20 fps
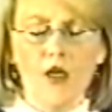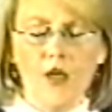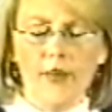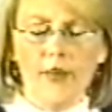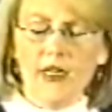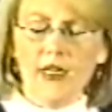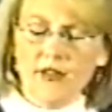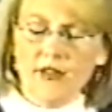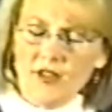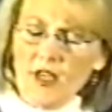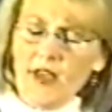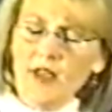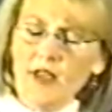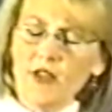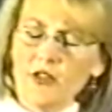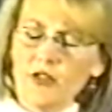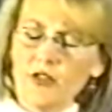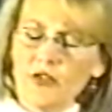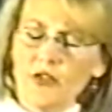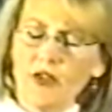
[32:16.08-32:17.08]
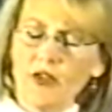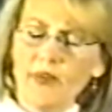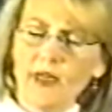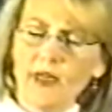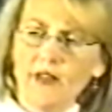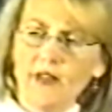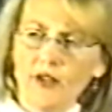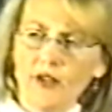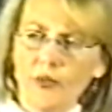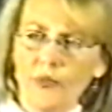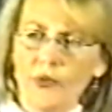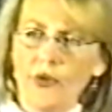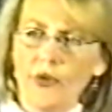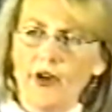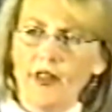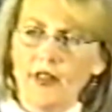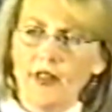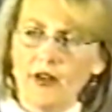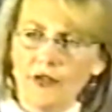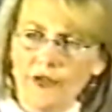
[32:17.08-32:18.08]
But I'll tell you a story about a little
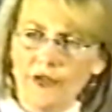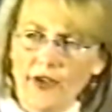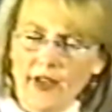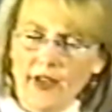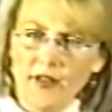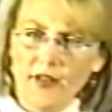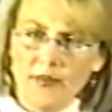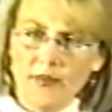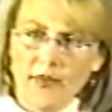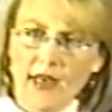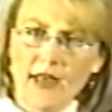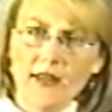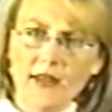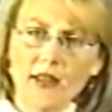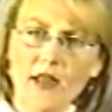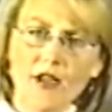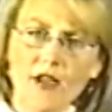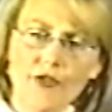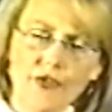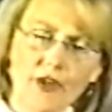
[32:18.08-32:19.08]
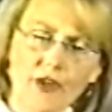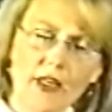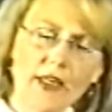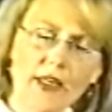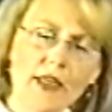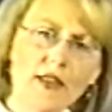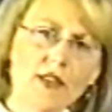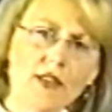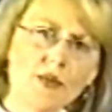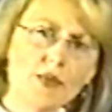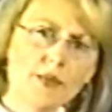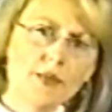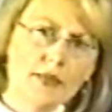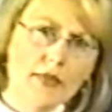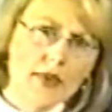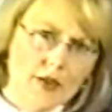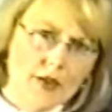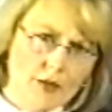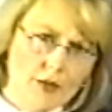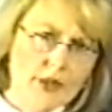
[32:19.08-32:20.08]
boy that affected my life, and I guess
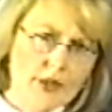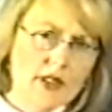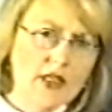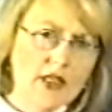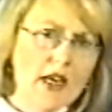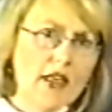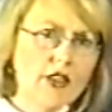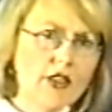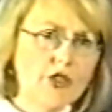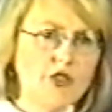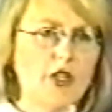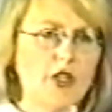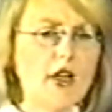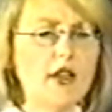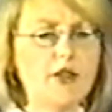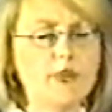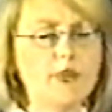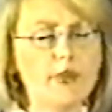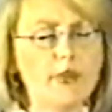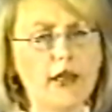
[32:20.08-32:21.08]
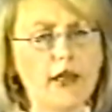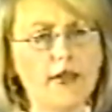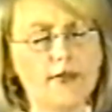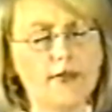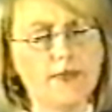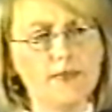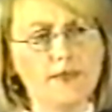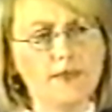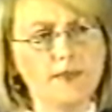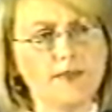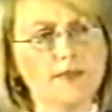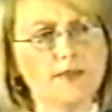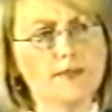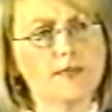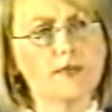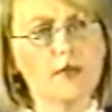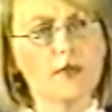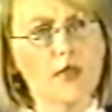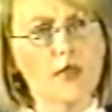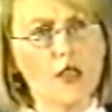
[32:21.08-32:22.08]
it's besides John and Ben,
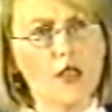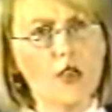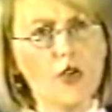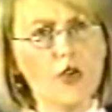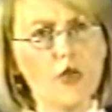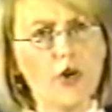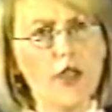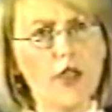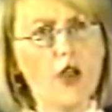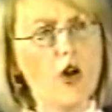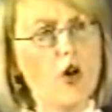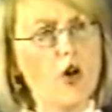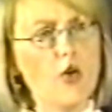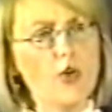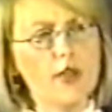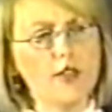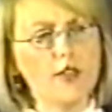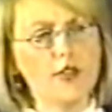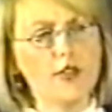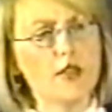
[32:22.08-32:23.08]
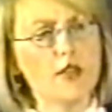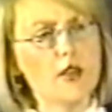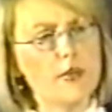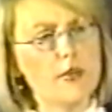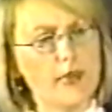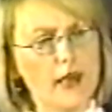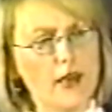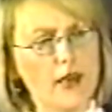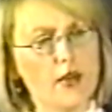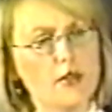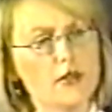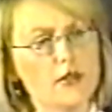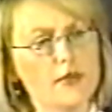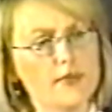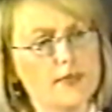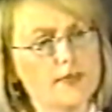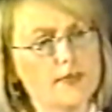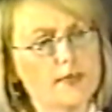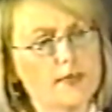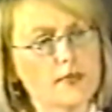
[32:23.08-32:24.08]
who I always think about
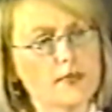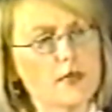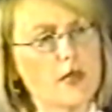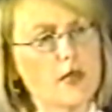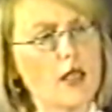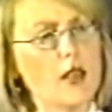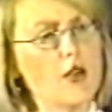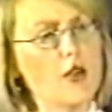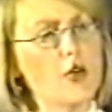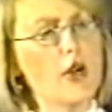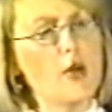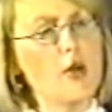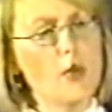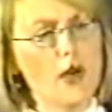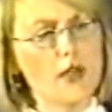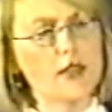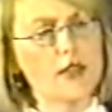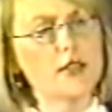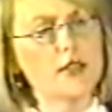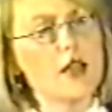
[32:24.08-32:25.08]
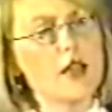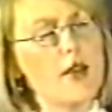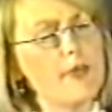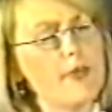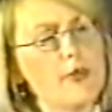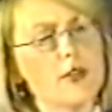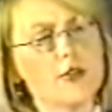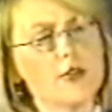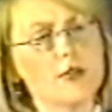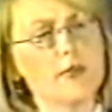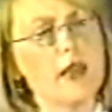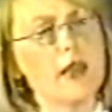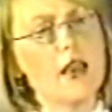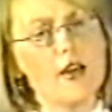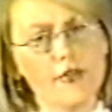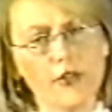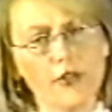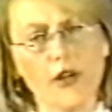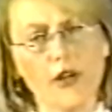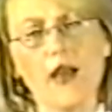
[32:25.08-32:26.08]
and who I want to stop this from
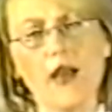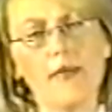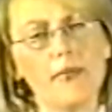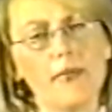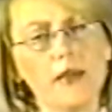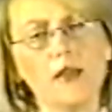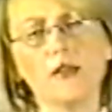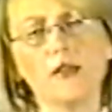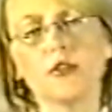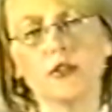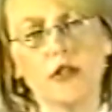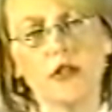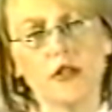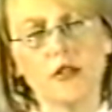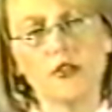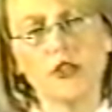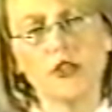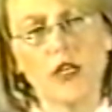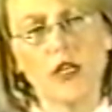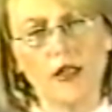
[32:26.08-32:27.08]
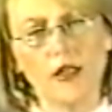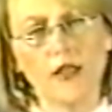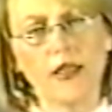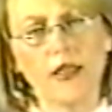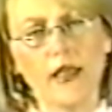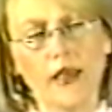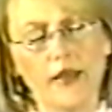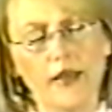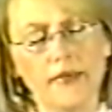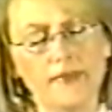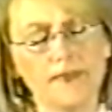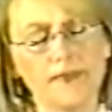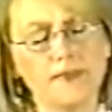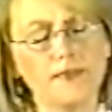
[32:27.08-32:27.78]
ever happening to another child again.